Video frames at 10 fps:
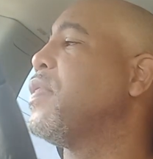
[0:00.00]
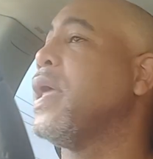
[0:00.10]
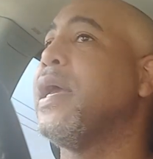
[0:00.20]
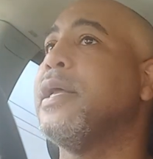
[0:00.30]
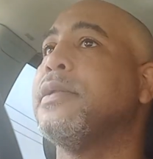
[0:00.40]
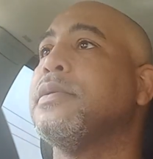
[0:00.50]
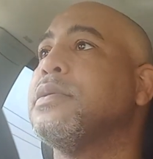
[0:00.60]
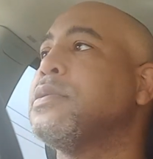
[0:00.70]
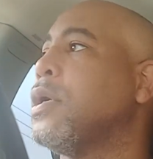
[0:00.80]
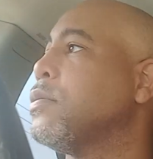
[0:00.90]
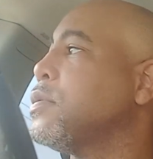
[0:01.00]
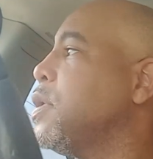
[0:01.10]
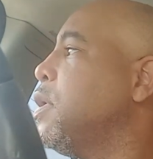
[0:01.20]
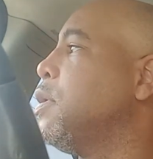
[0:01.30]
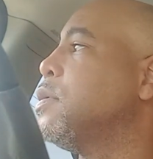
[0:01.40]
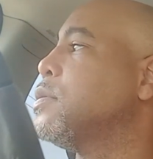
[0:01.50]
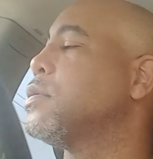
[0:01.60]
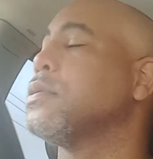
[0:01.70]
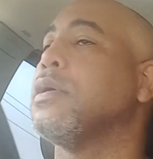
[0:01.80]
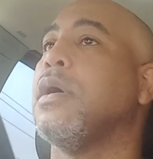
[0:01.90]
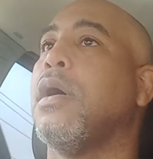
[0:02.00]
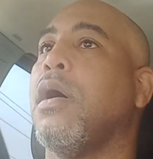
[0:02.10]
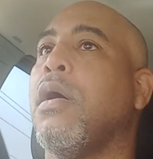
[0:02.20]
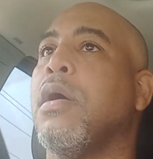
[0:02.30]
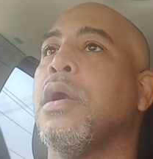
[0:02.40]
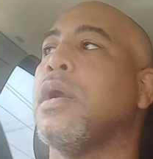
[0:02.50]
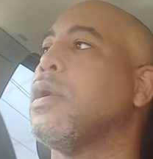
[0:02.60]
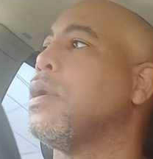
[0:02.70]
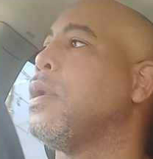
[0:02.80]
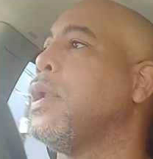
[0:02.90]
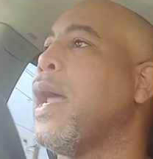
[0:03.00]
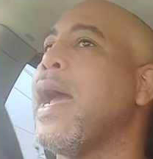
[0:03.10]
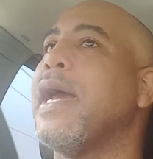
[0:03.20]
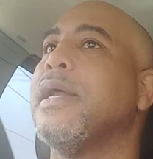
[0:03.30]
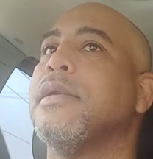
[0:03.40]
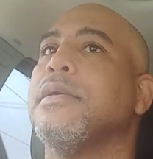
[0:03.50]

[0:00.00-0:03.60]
that certain things are not